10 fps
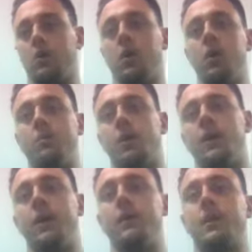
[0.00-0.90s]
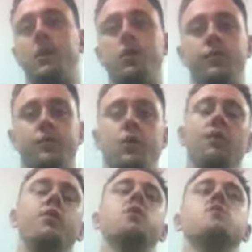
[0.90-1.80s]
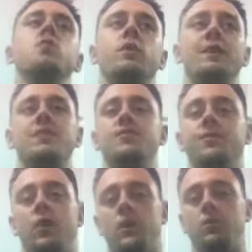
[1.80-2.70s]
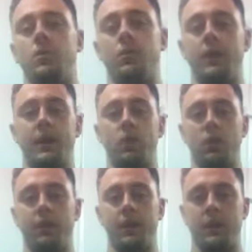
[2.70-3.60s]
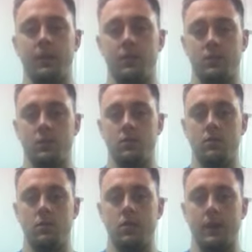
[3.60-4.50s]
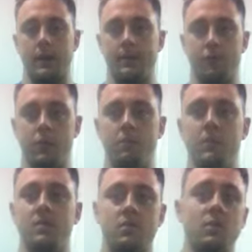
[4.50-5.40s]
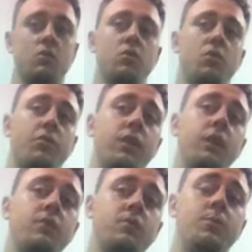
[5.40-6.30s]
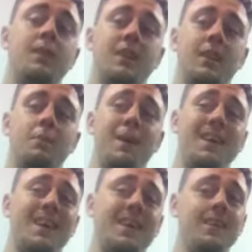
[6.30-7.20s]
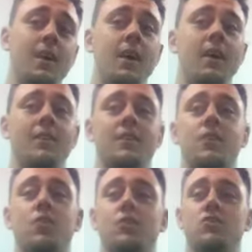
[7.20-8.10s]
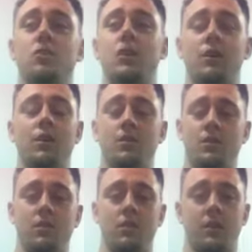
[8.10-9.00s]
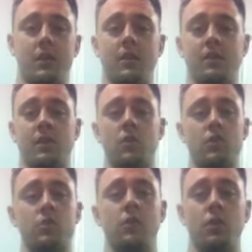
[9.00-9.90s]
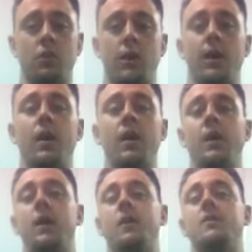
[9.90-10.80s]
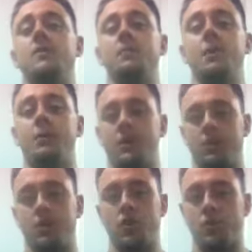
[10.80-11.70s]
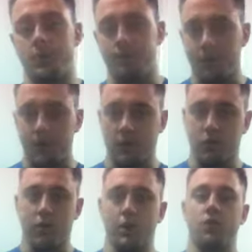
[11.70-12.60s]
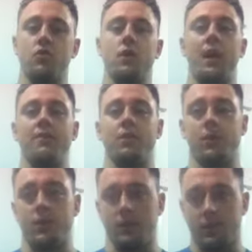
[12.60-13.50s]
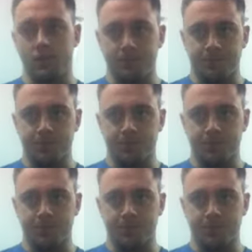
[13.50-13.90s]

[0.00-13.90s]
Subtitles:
going by that, to get a good result, first of all, it is vital that we get all of our lifts. Okay, if we miss 2 or 3 lifts, particularly at the back end, that's going to cost you a lot. Okay, that's going to cost you a lot of weight. Some people are going to be stupid. They're going to try to go too heavy with this,